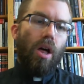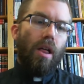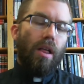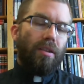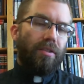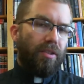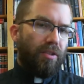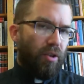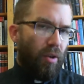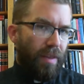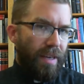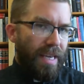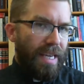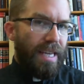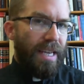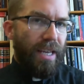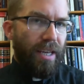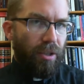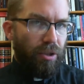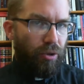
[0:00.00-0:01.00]
And so the
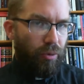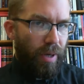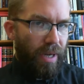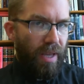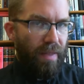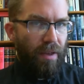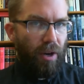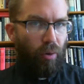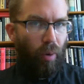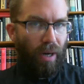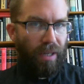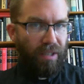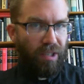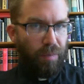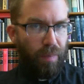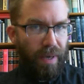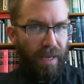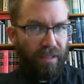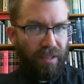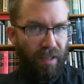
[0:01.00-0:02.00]
eating and drinking that Christ
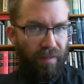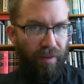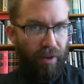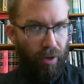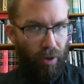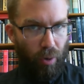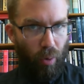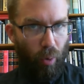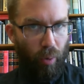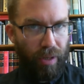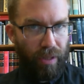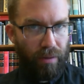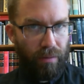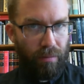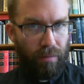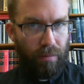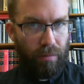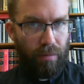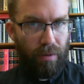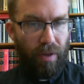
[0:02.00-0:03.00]
speaks of here, according
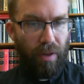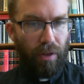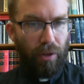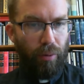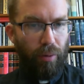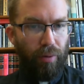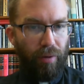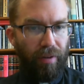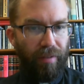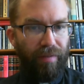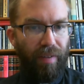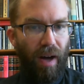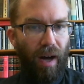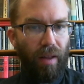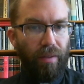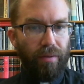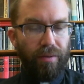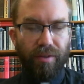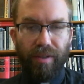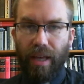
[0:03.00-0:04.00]
to the Lutheran
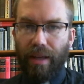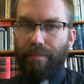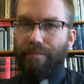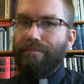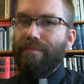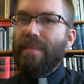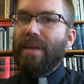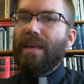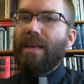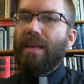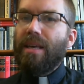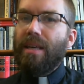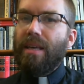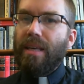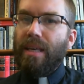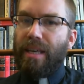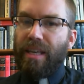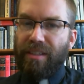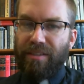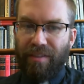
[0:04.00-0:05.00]
fathers, then,
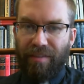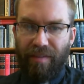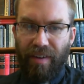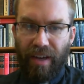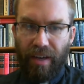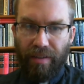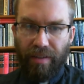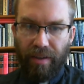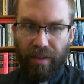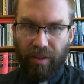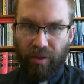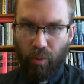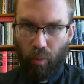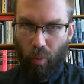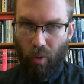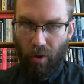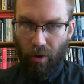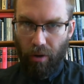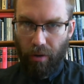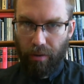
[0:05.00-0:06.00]
is faith in his
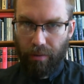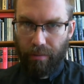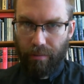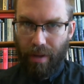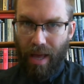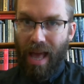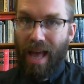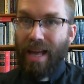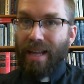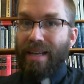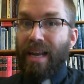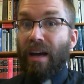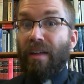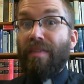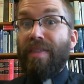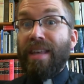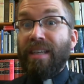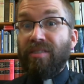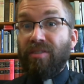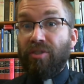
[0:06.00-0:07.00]
word. Now,
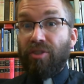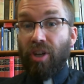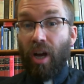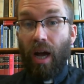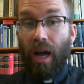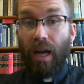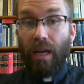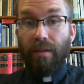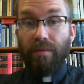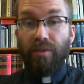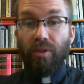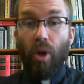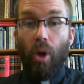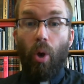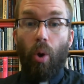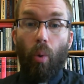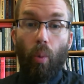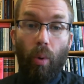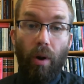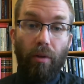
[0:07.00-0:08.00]
this jives
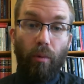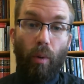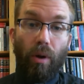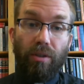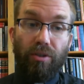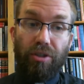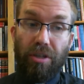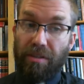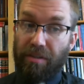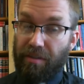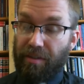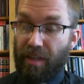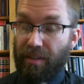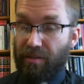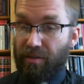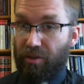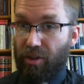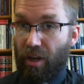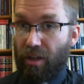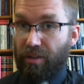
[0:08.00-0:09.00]
with what Jesus says
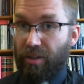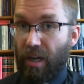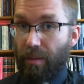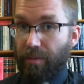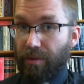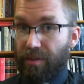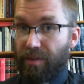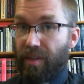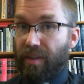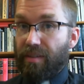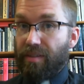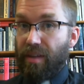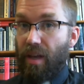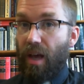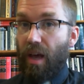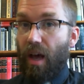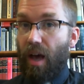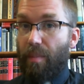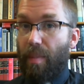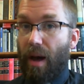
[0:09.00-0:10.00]
in John chapter 6
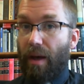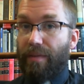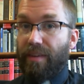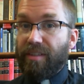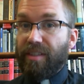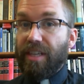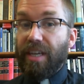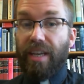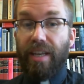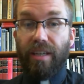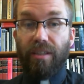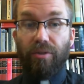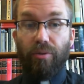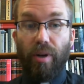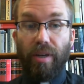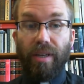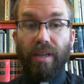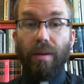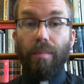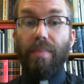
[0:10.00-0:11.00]
about this eating and
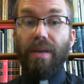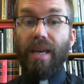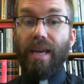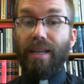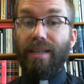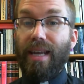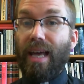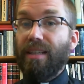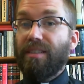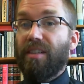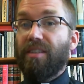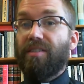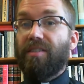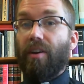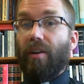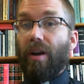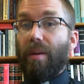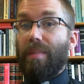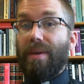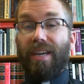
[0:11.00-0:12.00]
drinking being
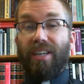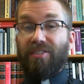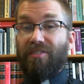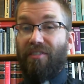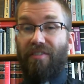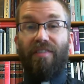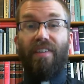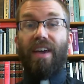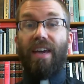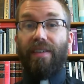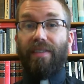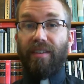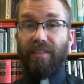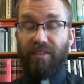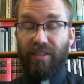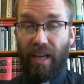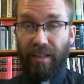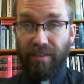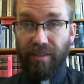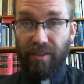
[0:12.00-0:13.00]
necessary, because faith
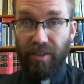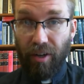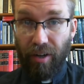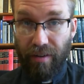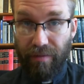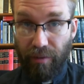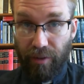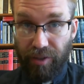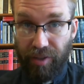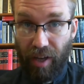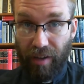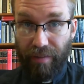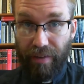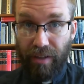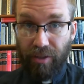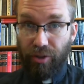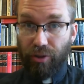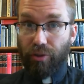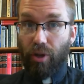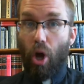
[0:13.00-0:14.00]
is necessary for
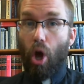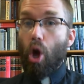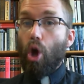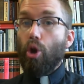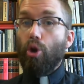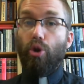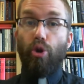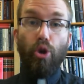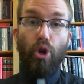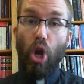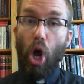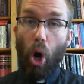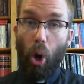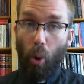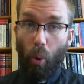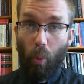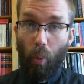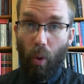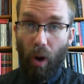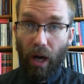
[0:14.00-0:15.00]
salvation.
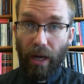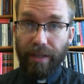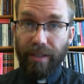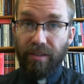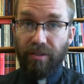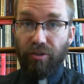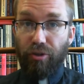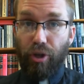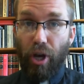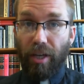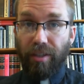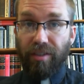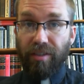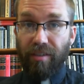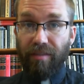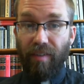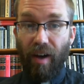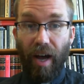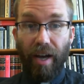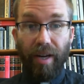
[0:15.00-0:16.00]
No one is
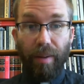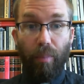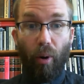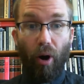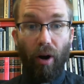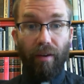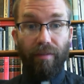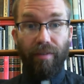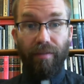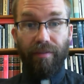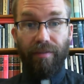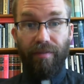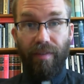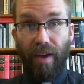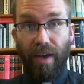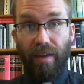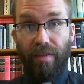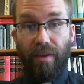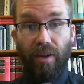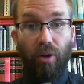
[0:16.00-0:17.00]
justified apart from
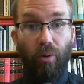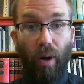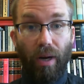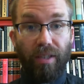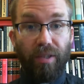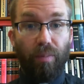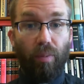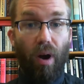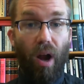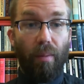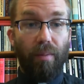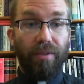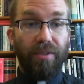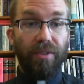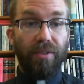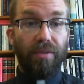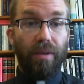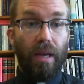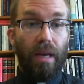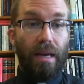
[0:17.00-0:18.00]
faith in Christ's
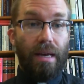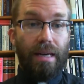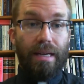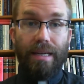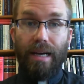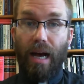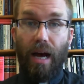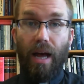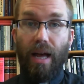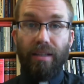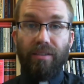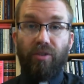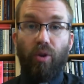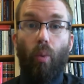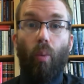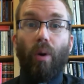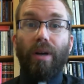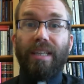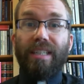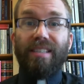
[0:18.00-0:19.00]
promises. Uh, and so,
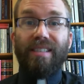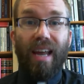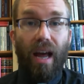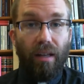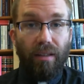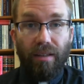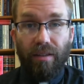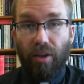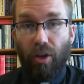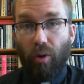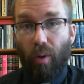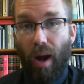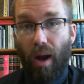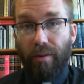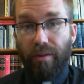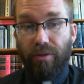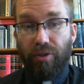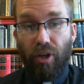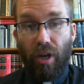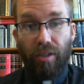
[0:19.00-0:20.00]
what he's telling the
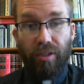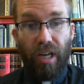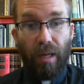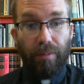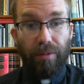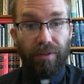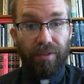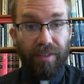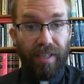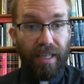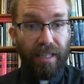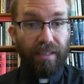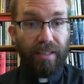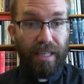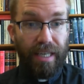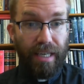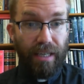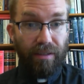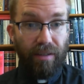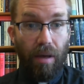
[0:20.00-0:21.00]
crowd in John chapter 6
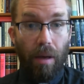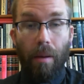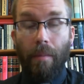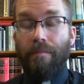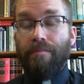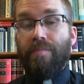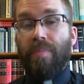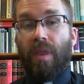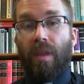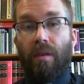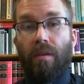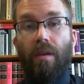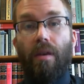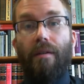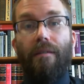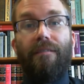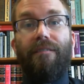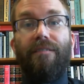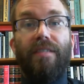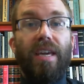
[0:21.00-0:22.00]
is,
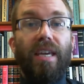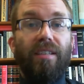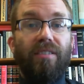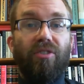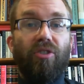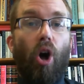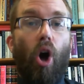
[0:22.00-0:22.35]
uh, feast